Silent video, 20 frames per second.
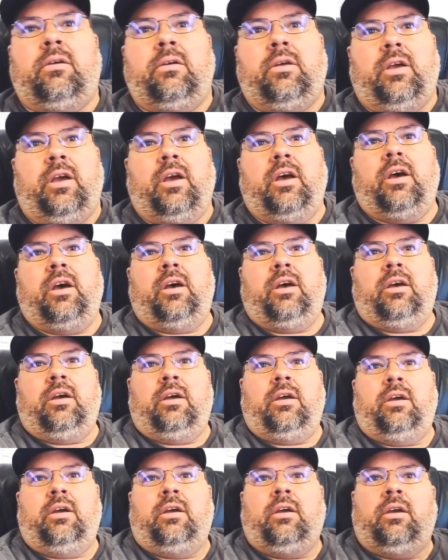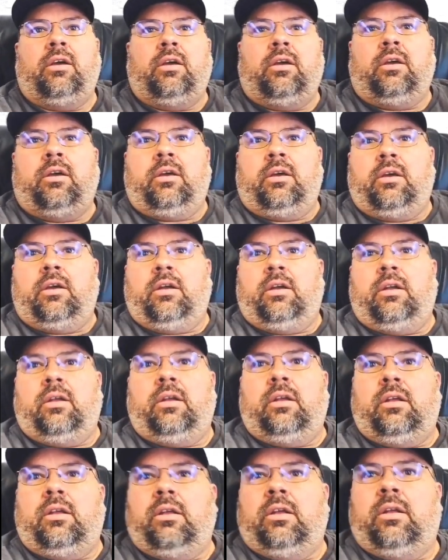Yeah.
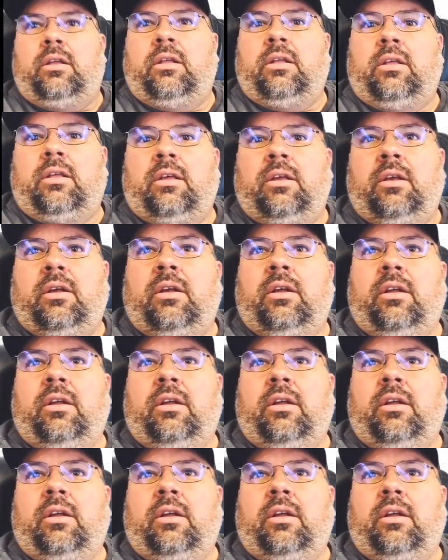Maybe it's time you